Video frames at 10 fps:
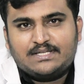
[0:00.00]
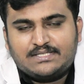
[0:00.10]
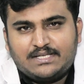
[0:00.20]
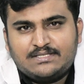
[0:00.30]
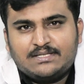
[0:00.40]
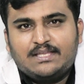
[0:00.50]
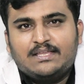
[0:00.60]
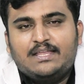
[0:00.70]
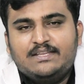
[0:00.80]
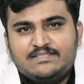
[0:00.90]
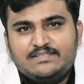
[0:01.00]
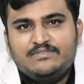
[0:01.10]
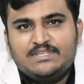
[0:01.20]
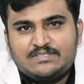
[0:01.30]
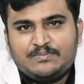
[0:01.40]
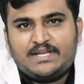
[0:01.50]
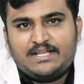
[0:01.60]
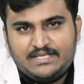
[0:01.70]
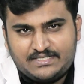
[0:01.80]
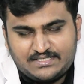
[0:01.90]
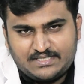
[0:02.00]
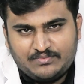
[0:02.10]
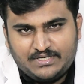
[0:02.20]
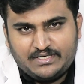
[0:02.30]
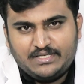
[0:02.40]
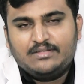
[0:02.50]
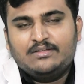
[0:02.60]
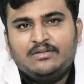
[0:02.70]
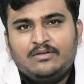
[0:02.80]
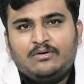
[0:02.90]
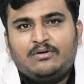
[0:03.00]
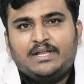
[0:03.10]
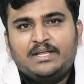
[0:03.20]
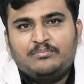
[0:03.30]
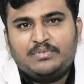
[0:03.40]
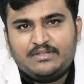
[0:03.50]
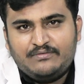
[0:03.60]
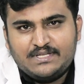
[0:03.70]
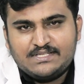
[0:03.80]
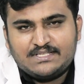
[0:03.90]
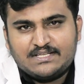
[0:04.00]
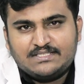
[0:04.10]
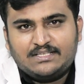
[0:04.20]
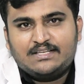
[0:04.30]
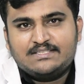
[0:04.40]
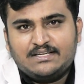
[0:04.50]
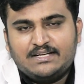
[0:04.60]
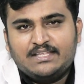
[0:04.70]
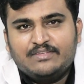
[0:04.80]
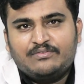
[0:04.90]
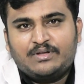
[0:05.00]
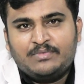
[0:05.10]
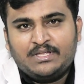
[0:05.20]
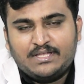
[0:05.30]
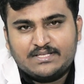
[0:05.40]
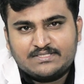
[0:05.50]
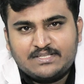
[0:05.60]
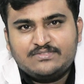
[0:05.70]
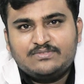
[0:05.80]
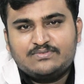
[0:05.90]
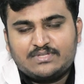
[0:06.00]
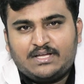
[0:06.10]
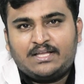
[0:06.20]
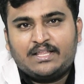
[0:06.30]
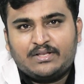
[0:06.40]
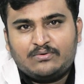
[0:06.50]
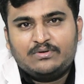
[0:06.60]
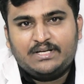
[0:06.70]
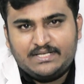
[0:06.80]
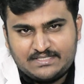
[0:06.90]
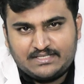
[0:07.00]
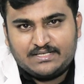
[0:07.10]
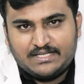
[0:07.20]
such as any severe spinal instability or any previous surgery resulting from an extensive scar around the disc